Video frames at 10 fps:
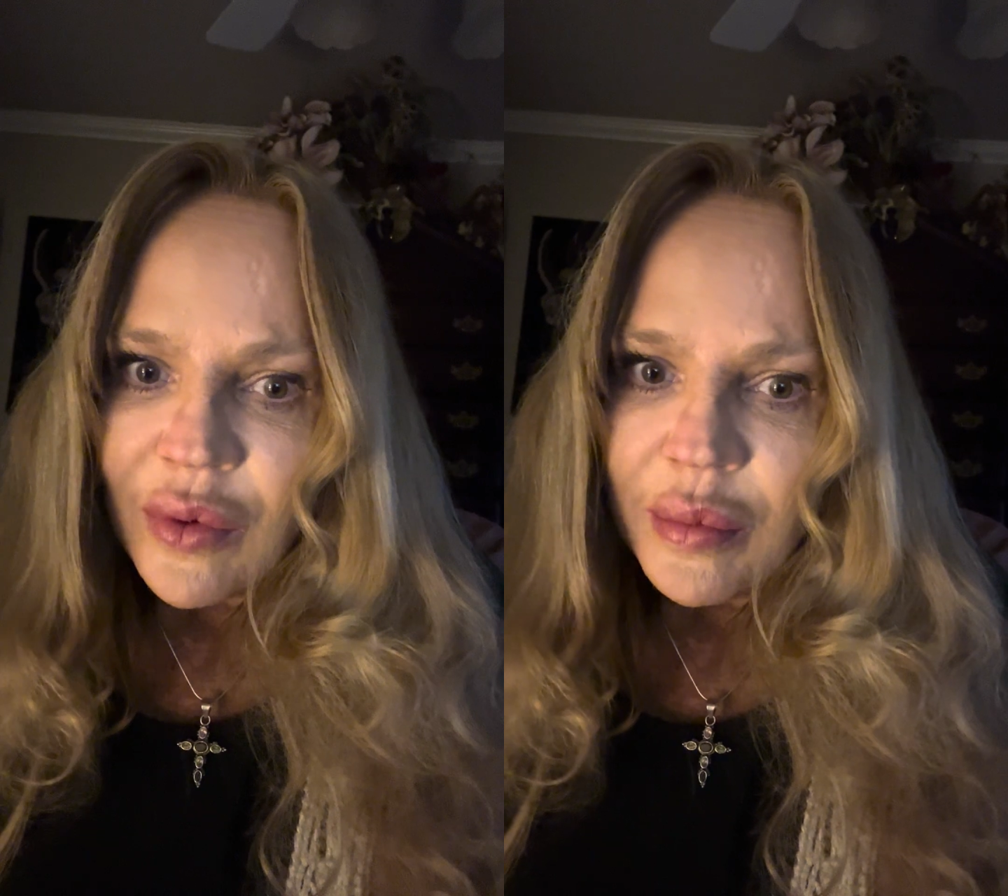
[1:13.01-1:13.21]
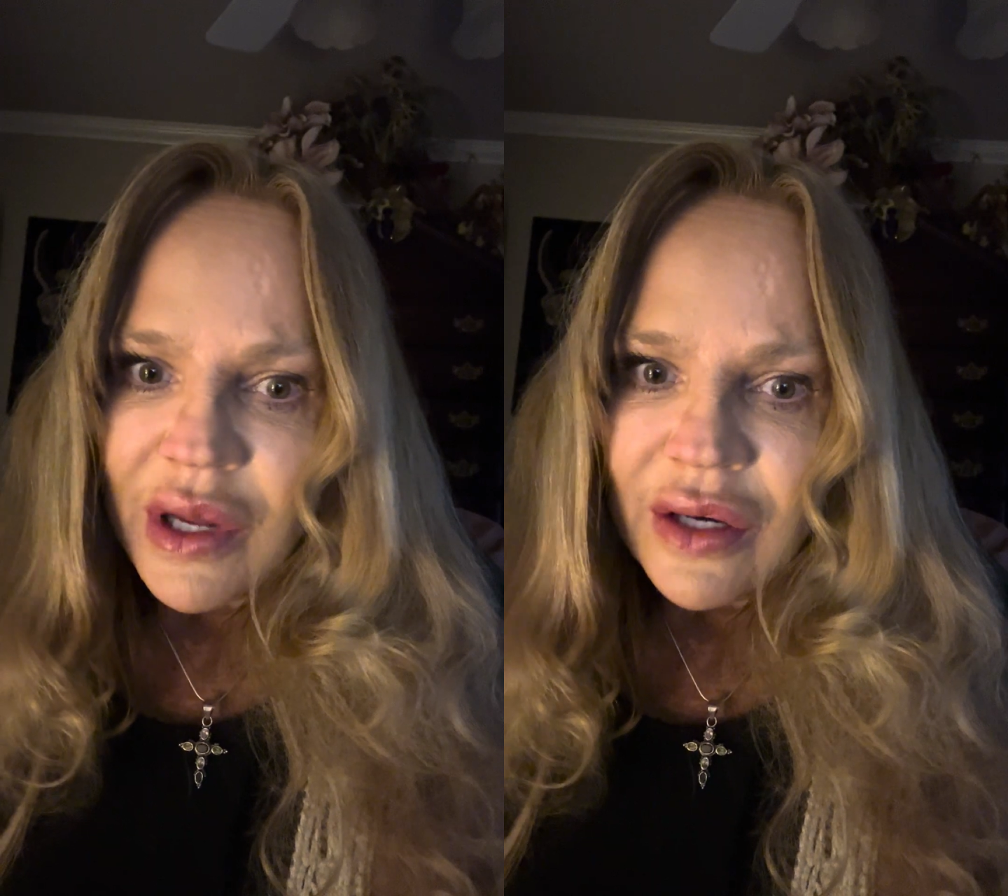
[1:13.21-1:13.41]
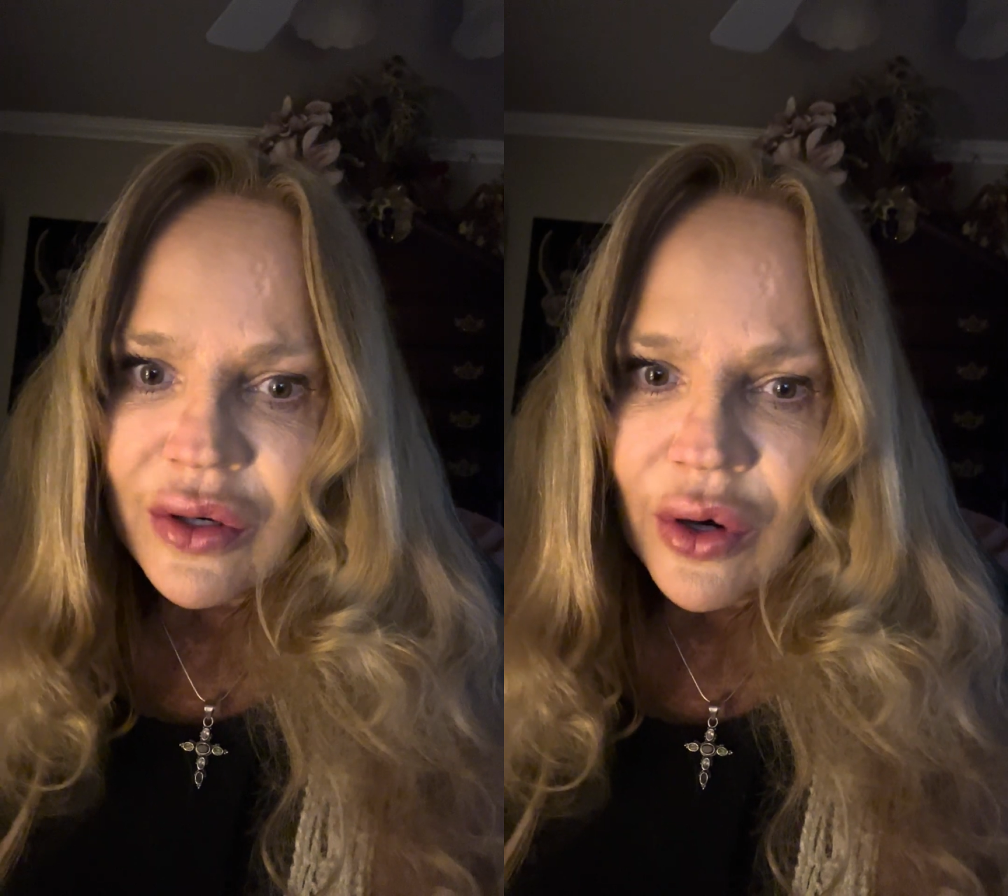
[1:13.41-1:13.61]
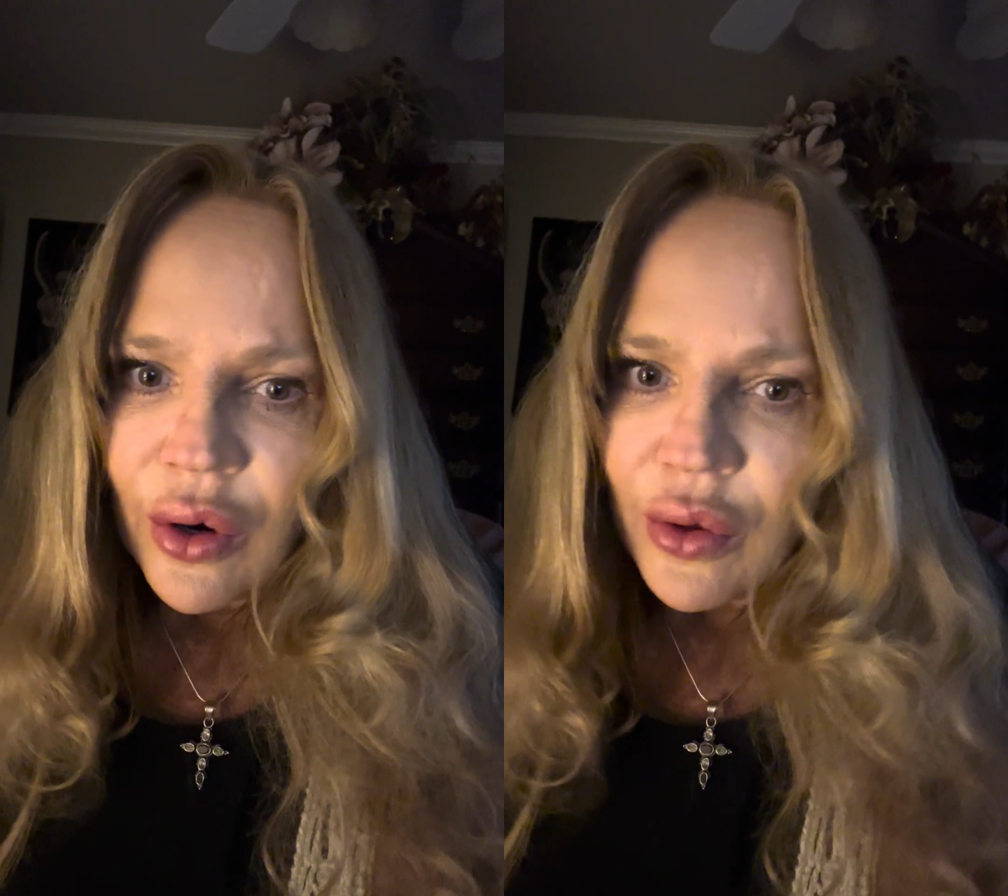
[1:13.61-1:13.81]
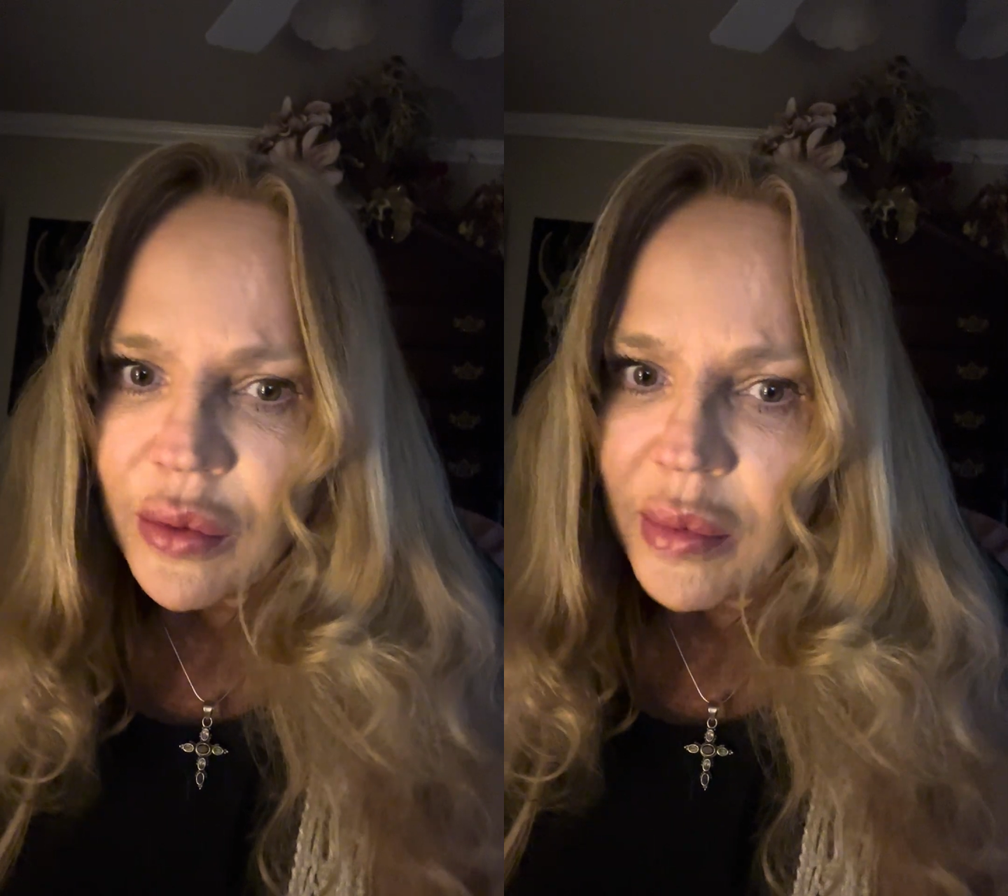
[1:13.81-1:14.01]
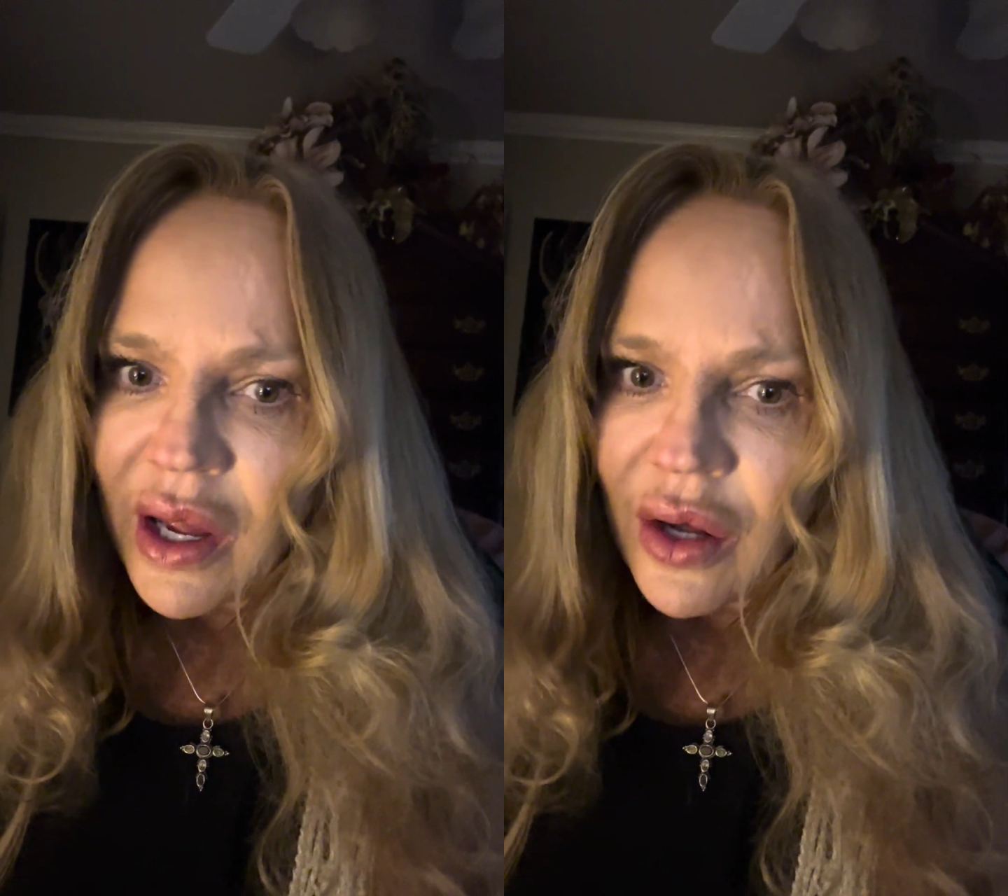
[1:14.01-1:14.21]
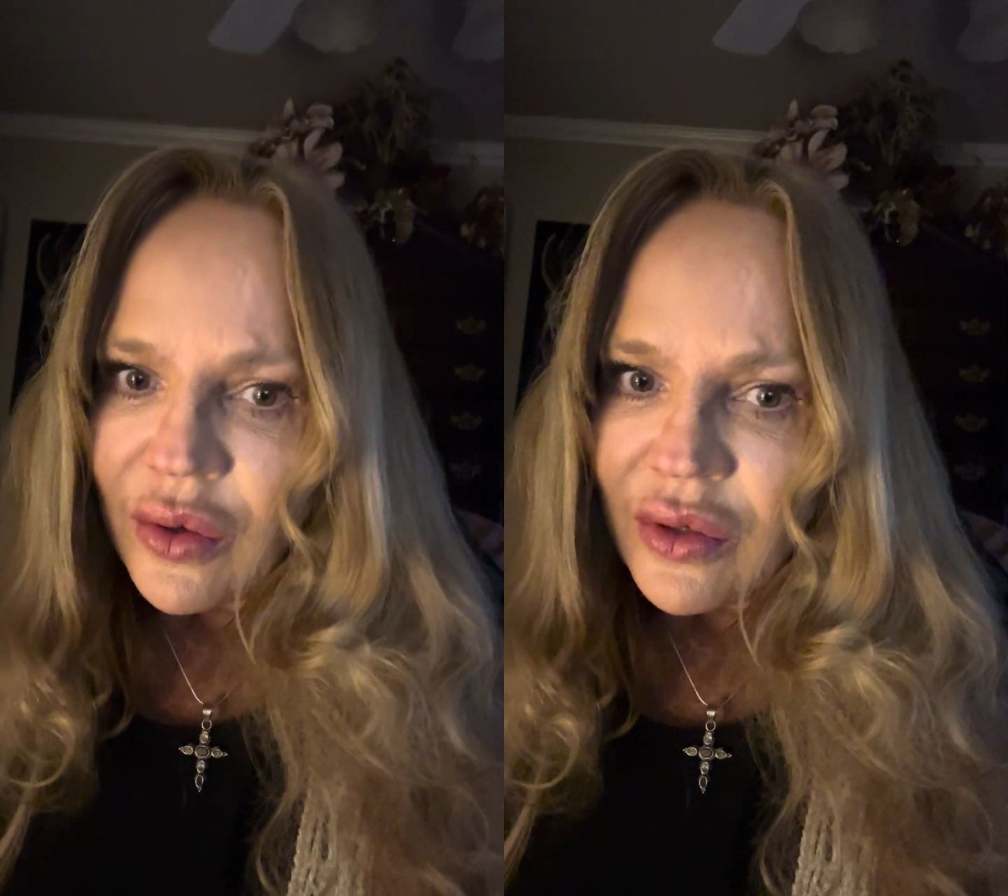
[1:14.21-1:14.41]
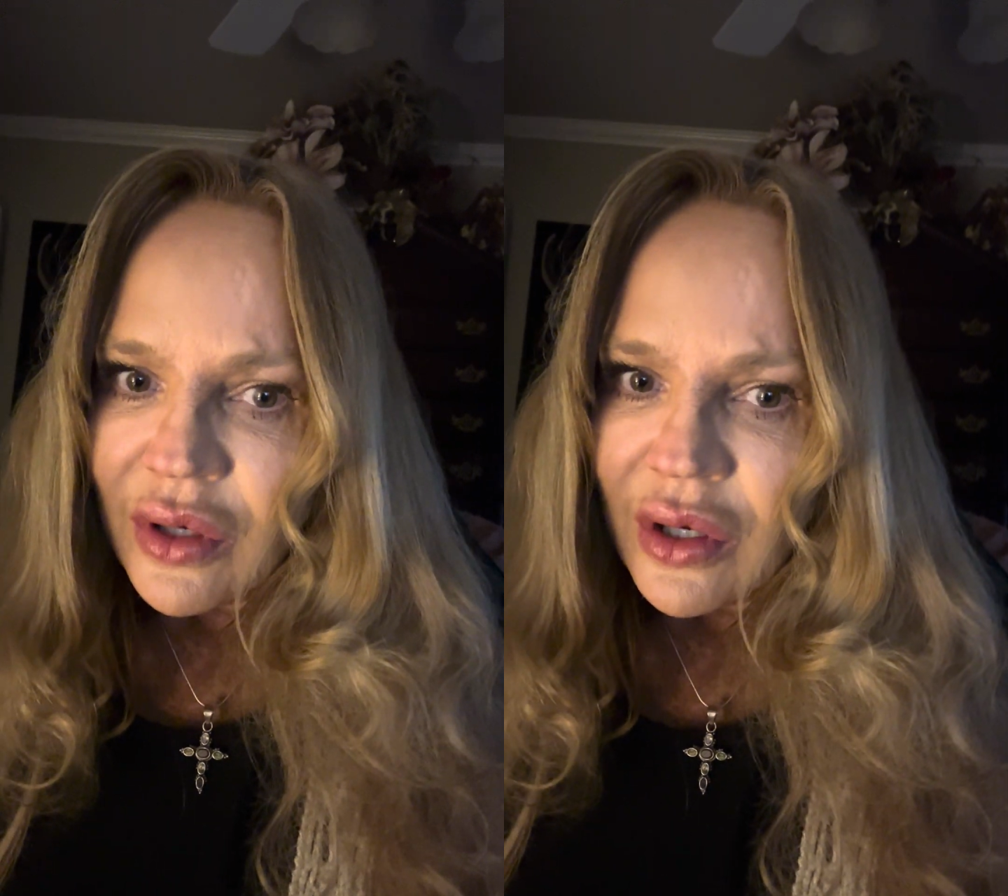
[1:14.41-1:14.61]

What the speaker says: been earthbound?